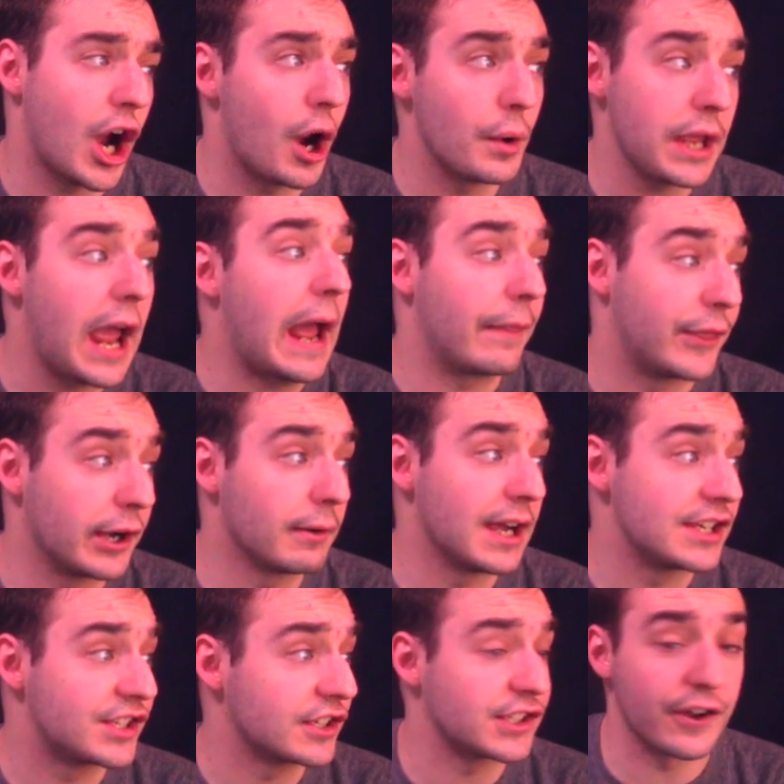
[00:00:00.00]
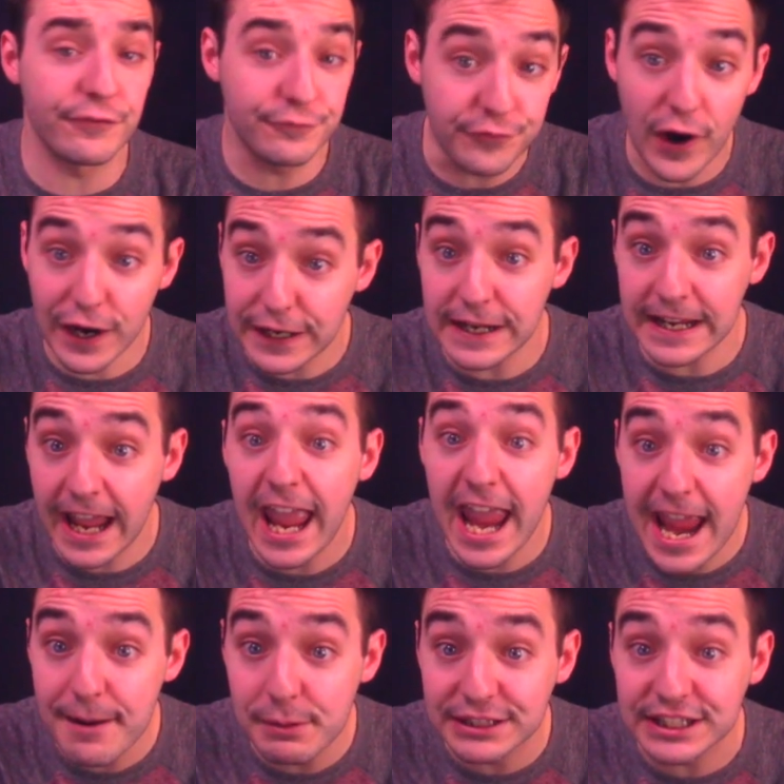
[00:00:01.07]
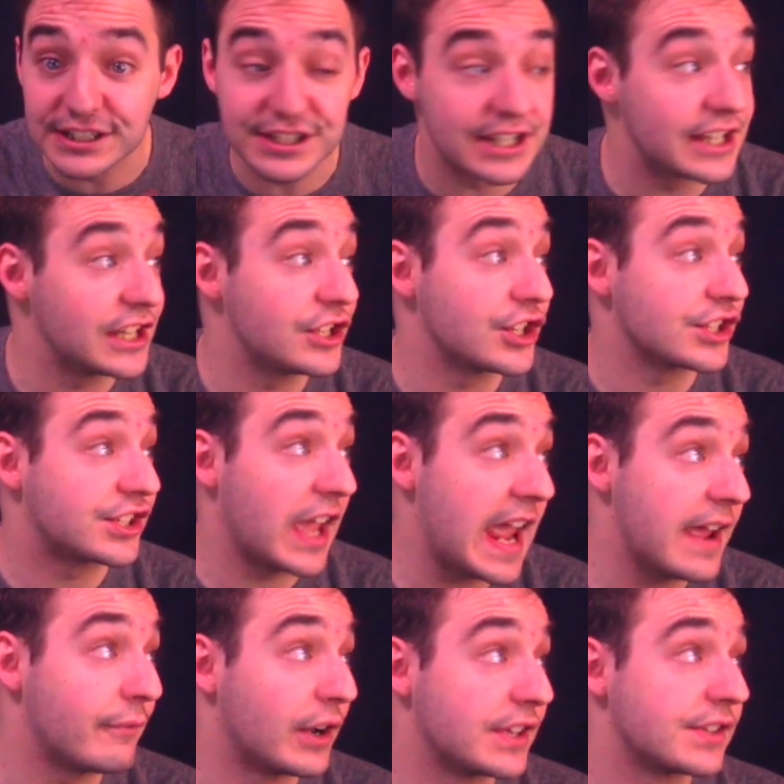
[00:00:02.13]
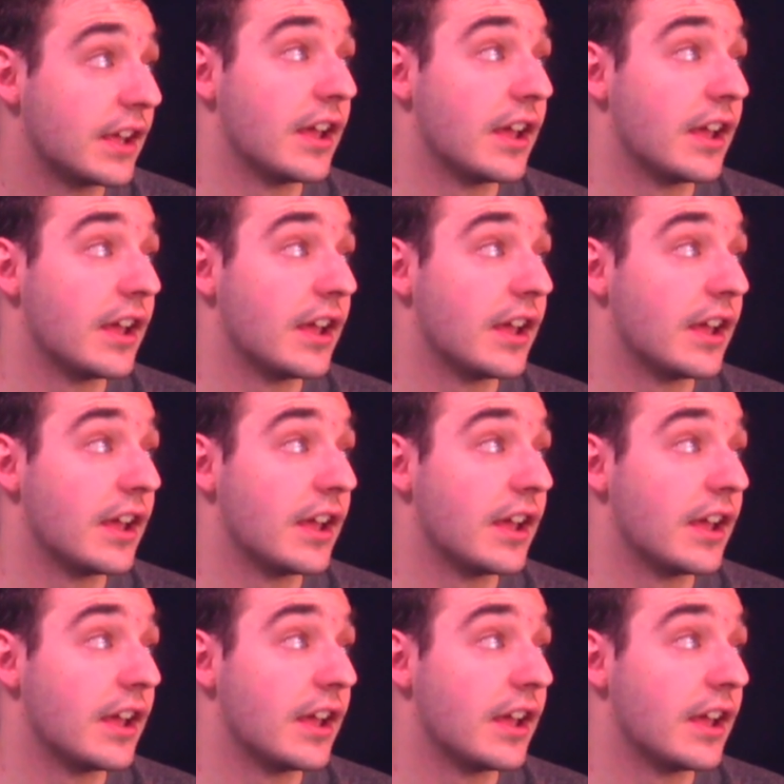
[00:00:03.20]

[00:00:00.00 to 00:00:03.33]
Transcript: Oh, yeah, there is. There's a fucking Amethyst that they just gave us.